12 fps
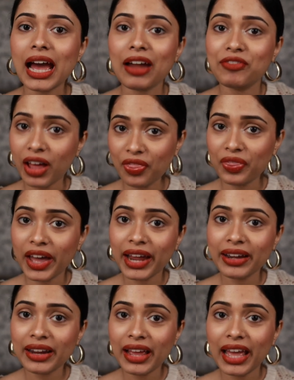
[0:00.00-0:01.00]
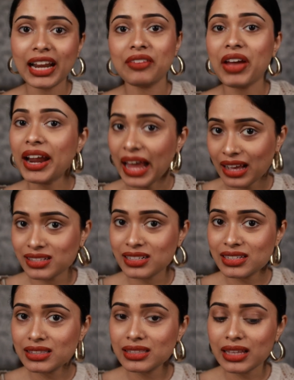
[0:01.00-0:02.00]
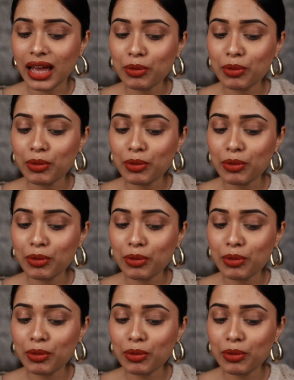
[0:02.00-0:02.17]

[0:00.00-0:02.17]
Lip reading: I've done that and I've had accidents.